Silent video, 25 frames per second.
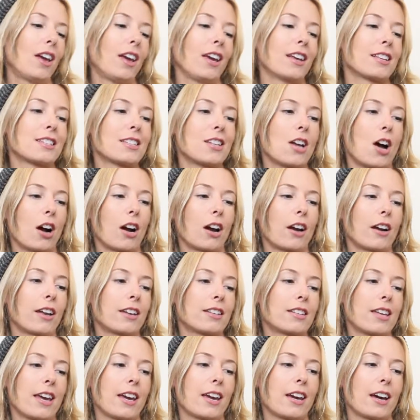it's not going
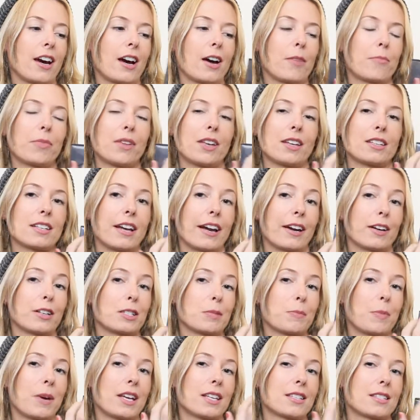to take up the entire
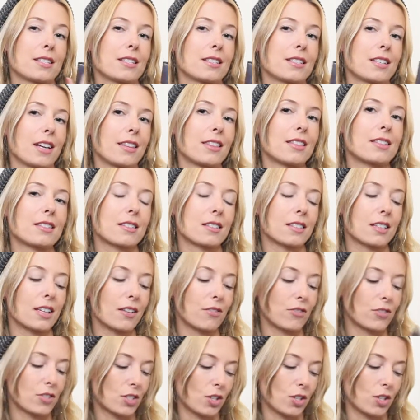space inside the sleeve.